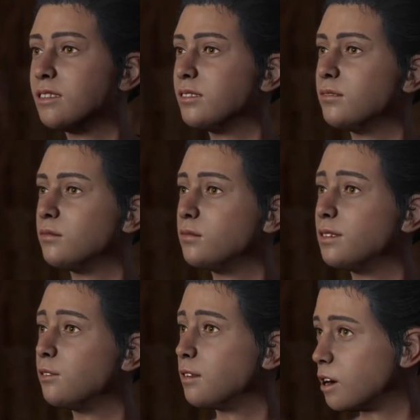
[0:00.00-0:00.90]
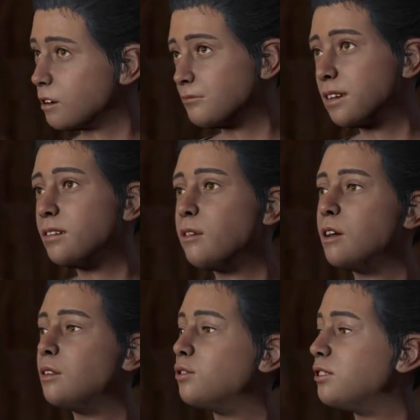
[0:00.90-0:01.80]
and you've got me
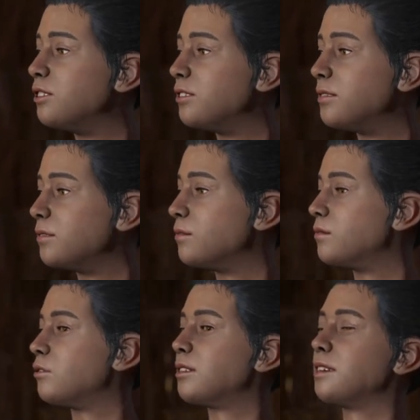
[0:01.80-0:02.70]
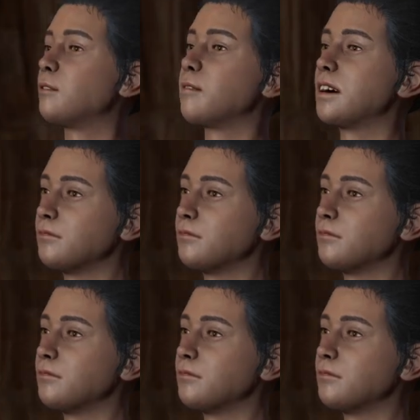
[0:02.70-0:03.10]
and Markos. We're your